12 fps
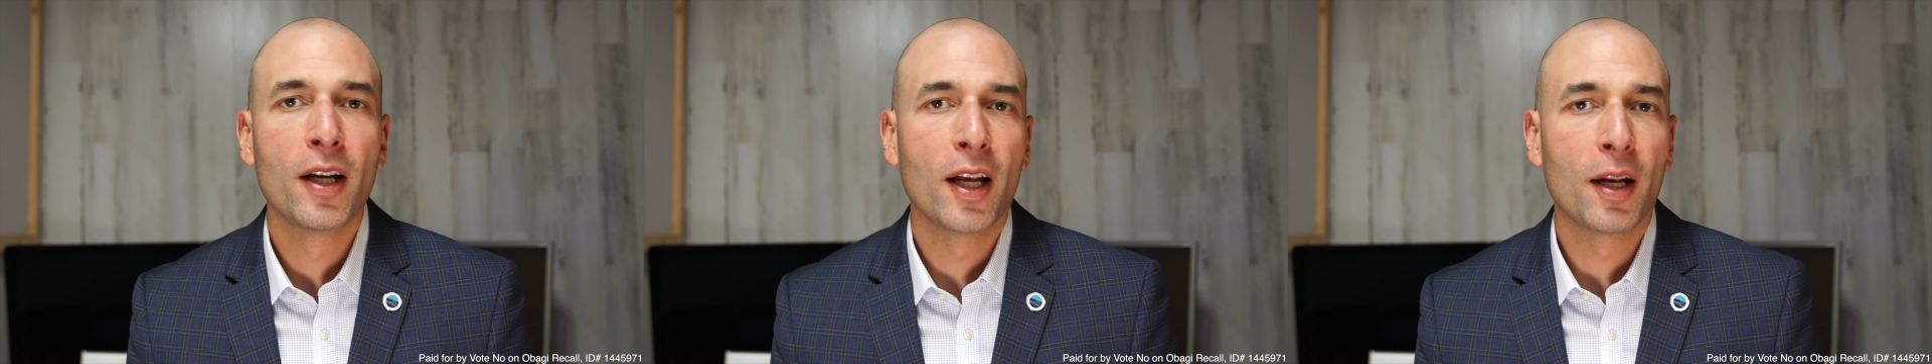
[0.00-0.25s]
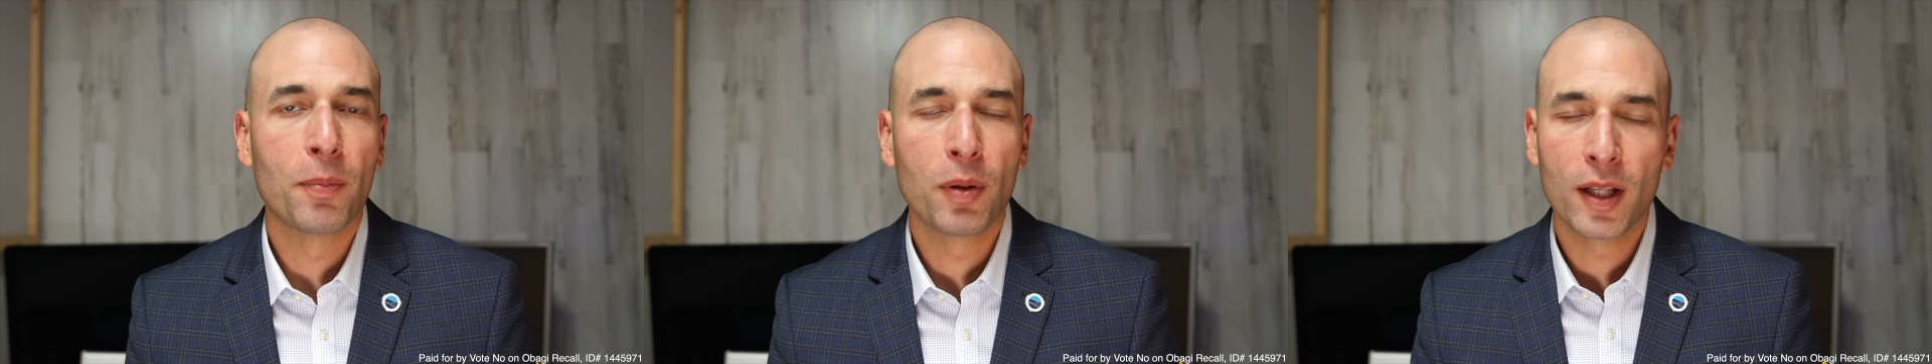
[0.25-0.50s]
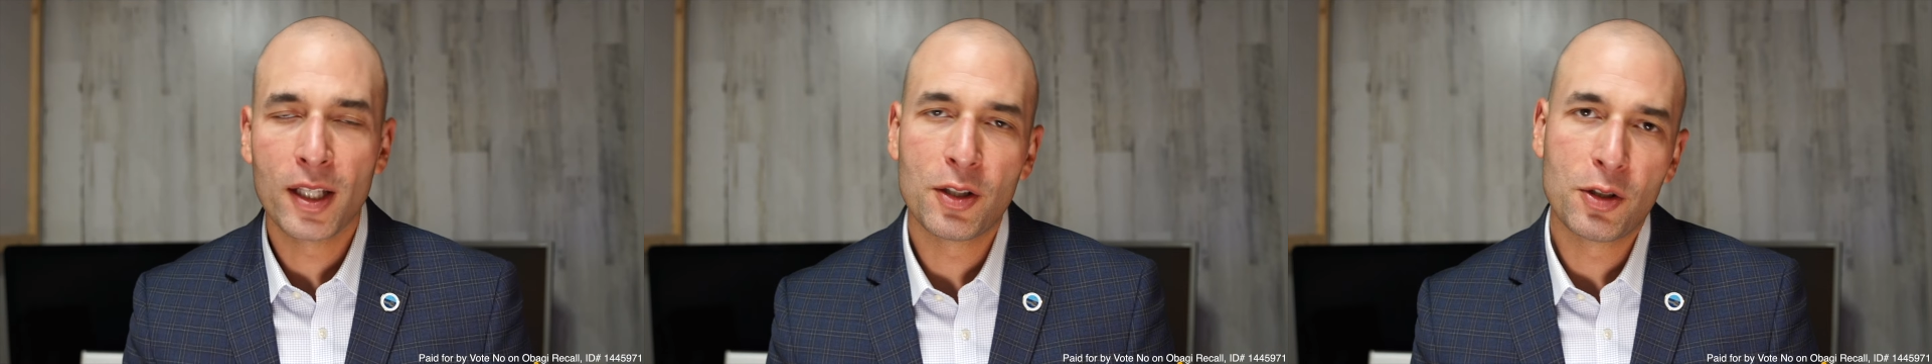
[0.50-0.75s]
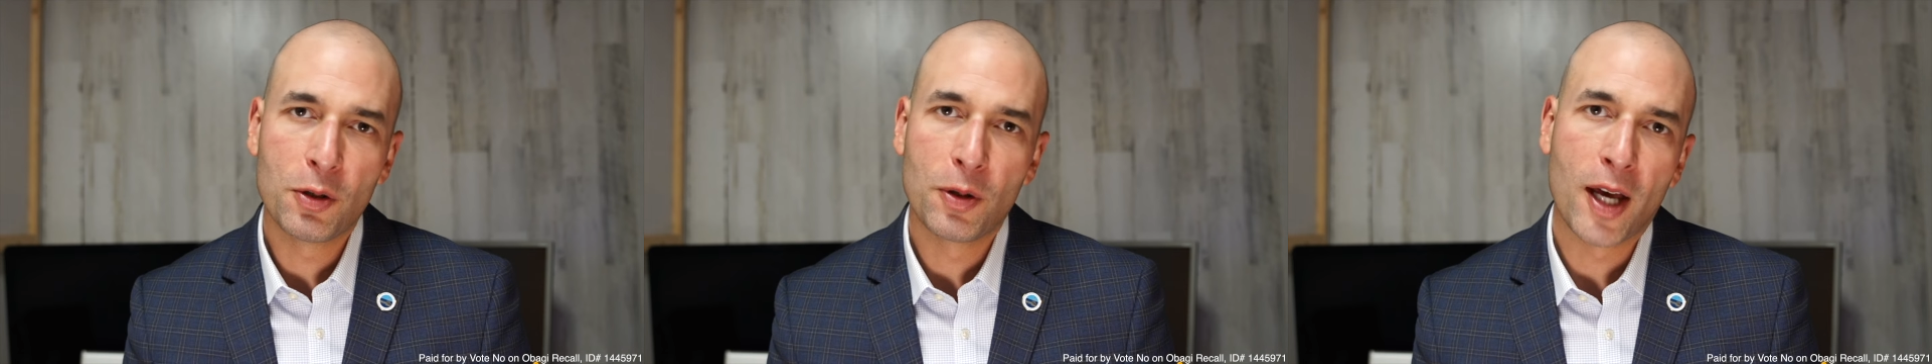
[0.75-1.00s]
and please
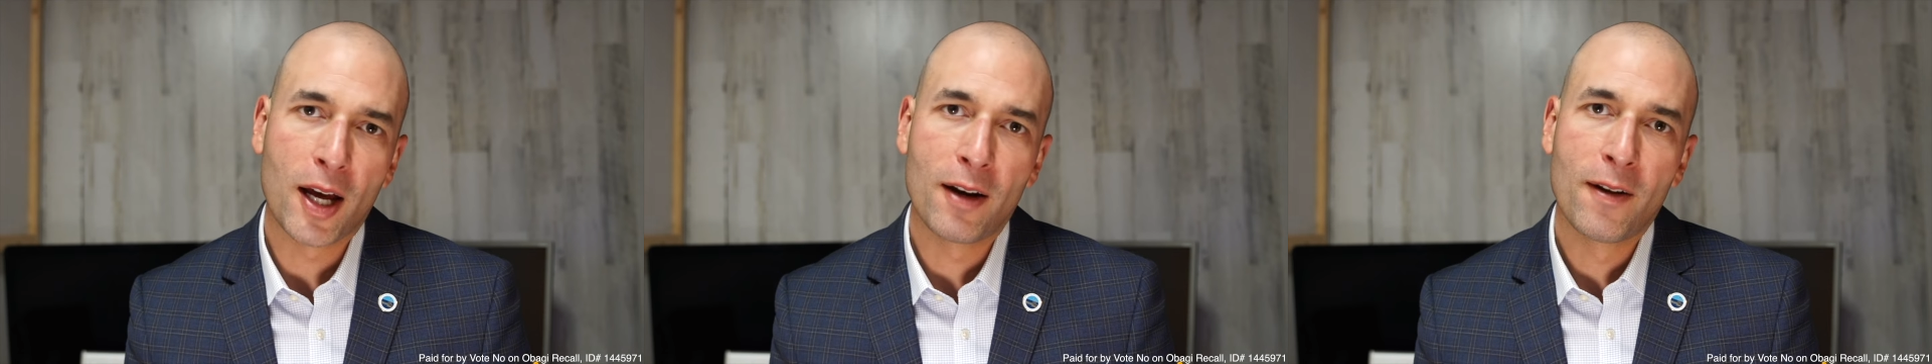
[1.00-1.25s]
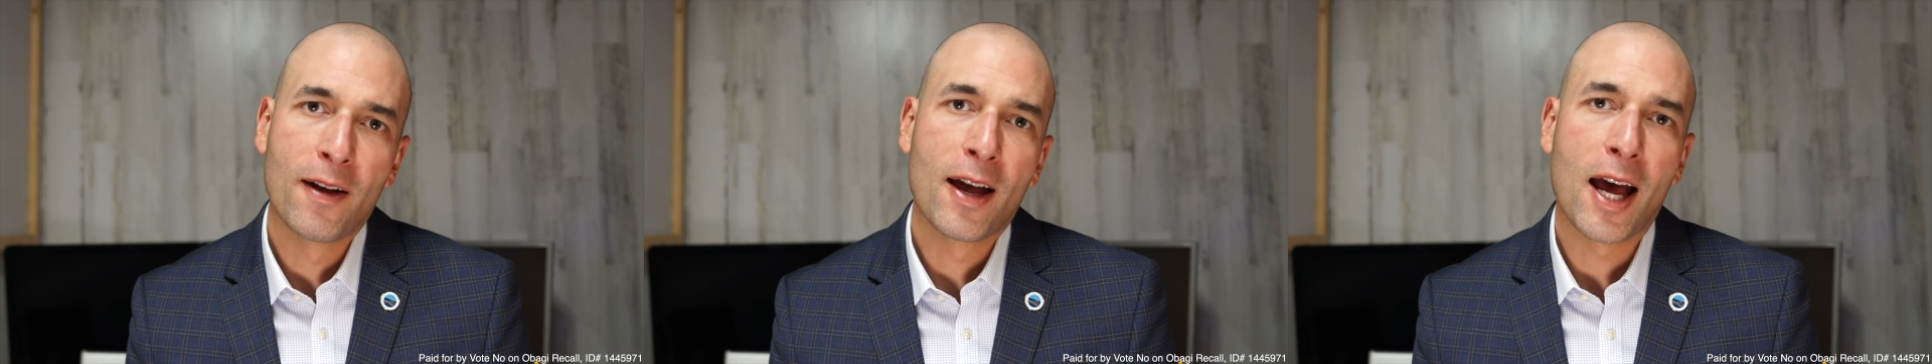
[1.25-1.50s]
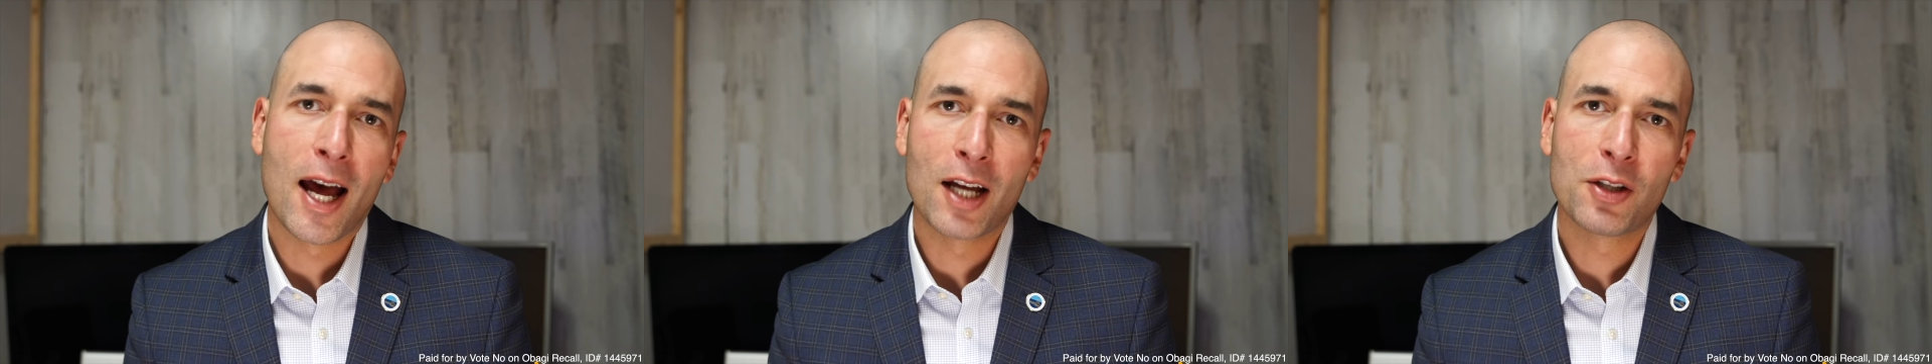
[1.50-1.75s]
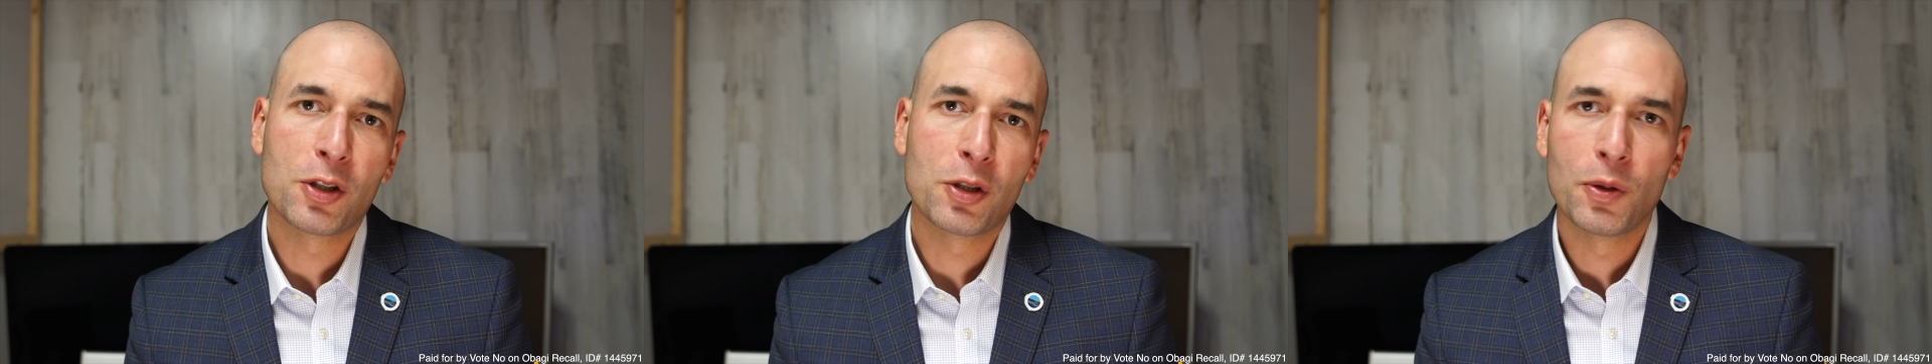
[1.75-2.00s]
do that
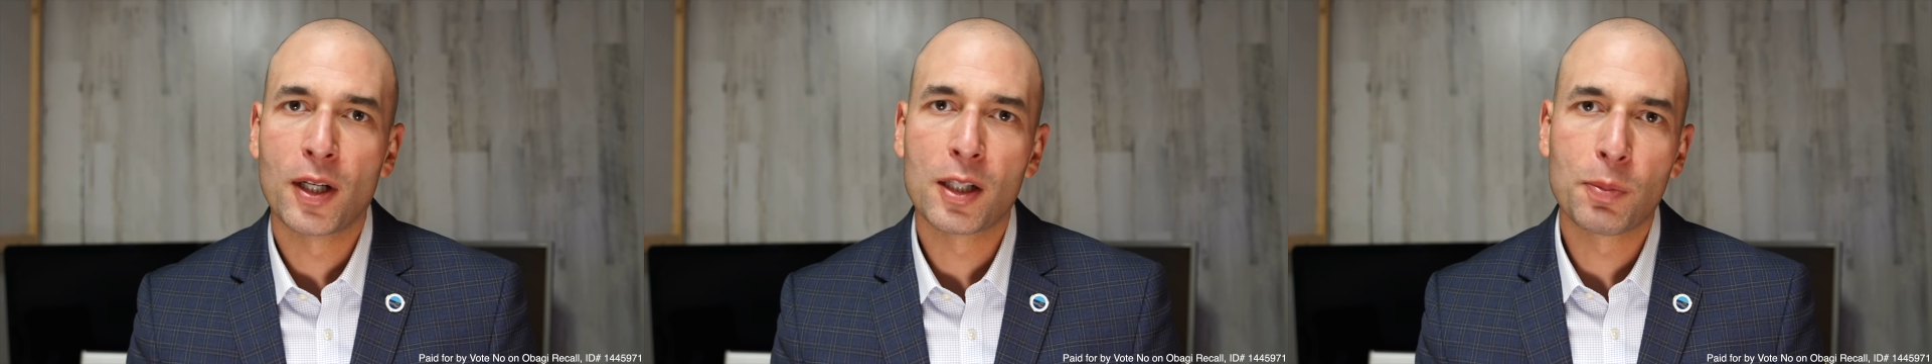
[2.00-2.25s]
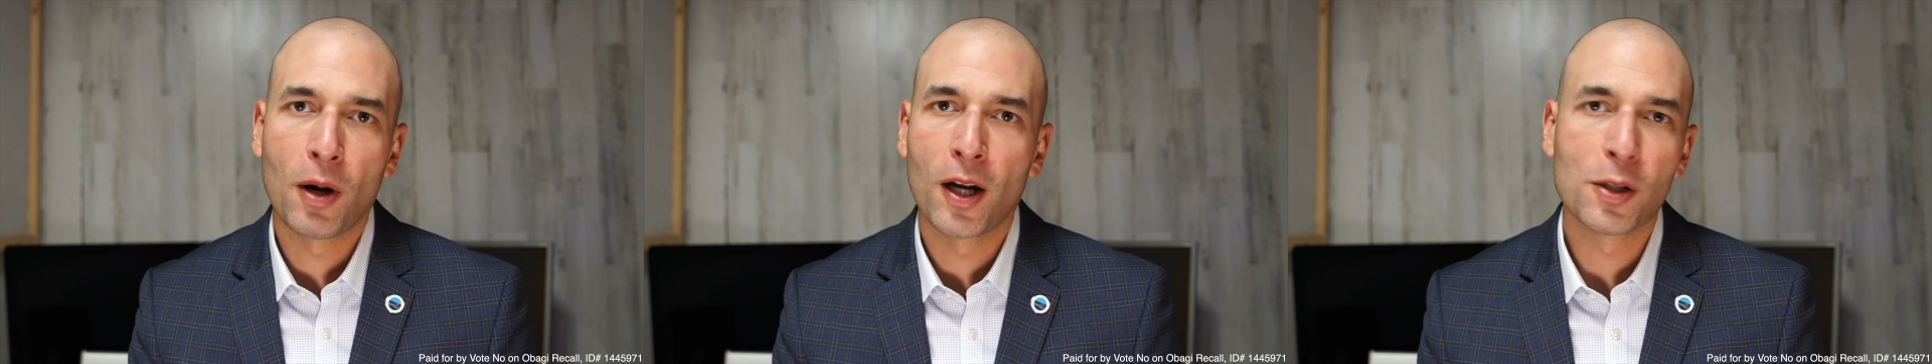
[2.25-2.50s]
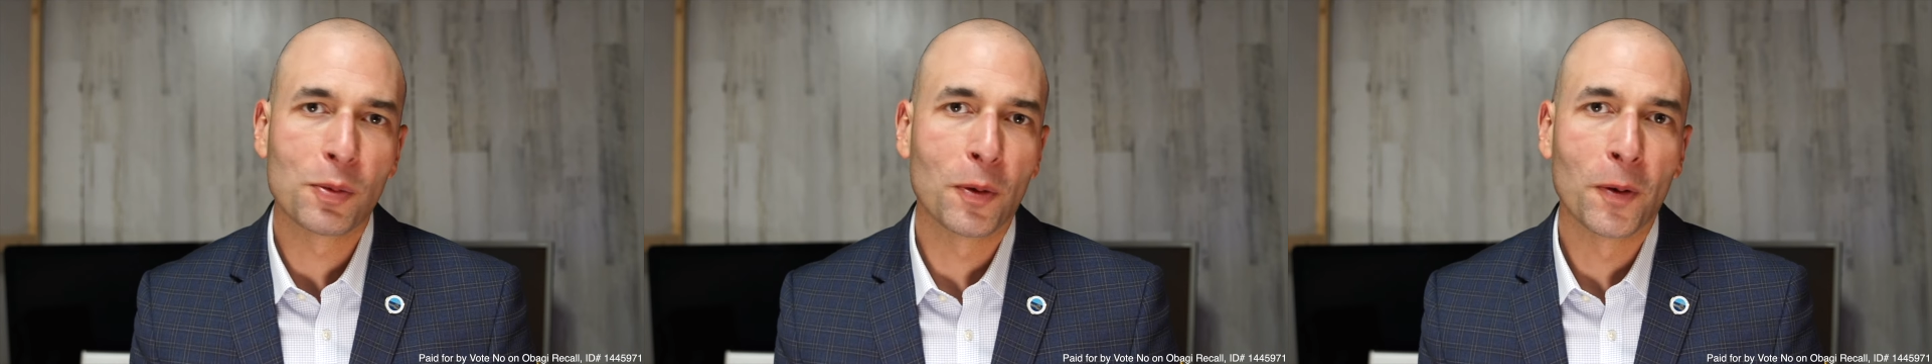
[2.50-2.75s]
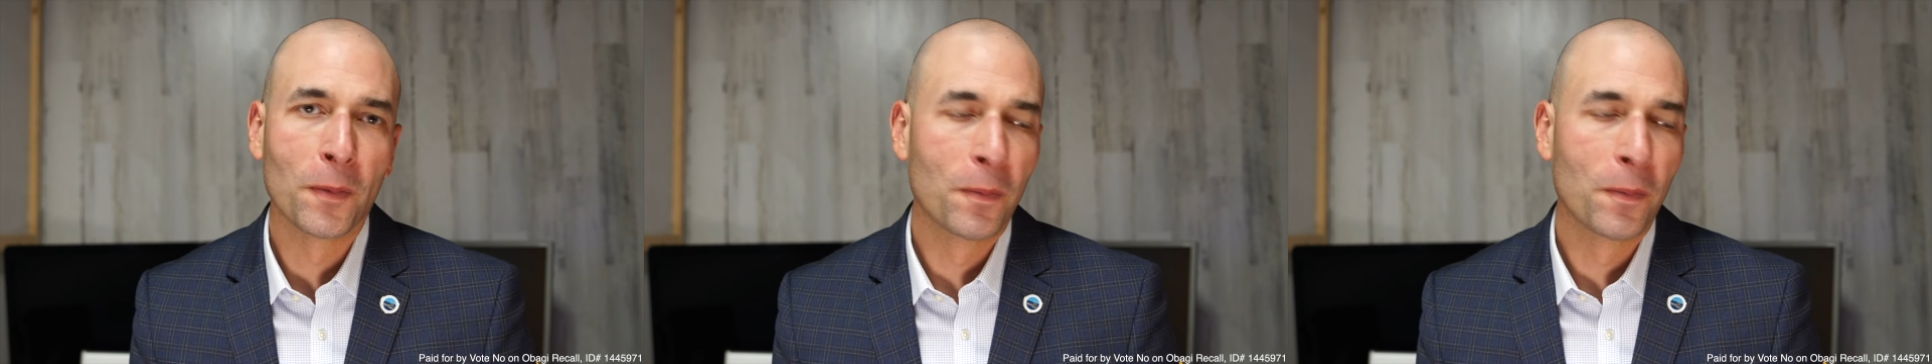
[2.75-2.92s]
as soon as possible.